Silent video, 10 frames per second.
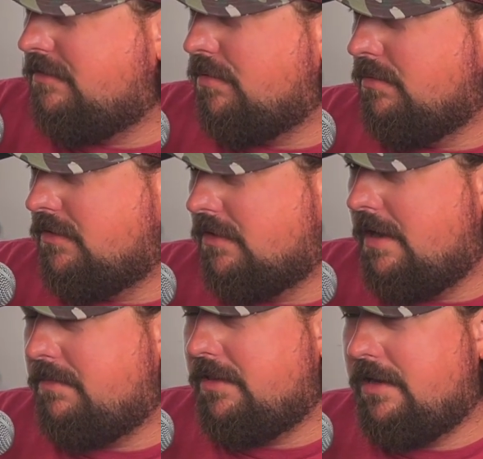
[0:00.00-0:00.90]
where we
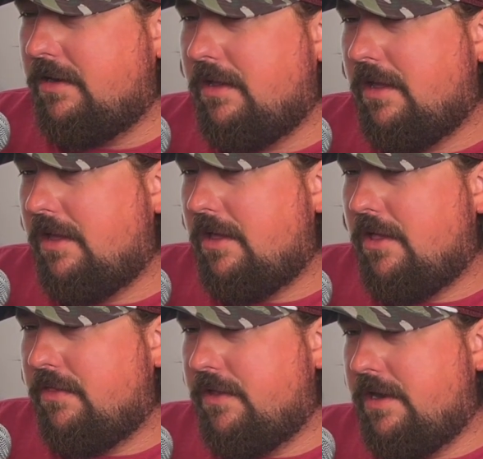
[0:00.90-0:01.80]
slept. And then
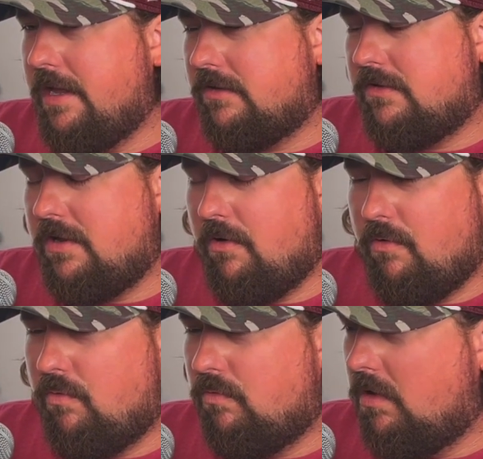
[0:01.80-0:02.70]
the next
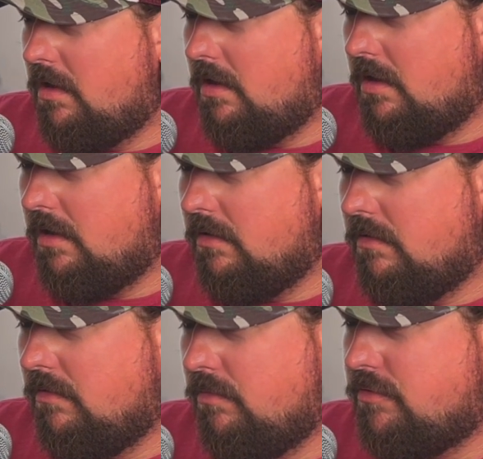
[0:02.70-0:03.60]
hole,
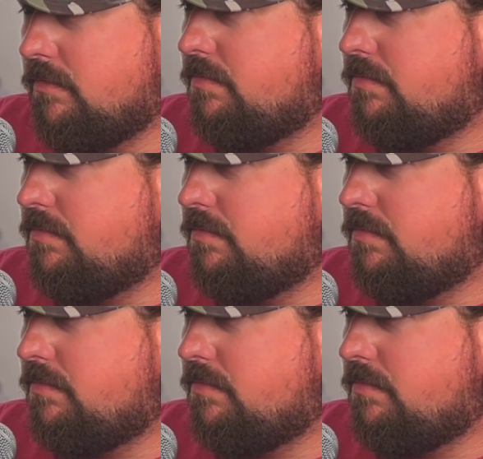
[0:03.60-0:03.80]
we're supposed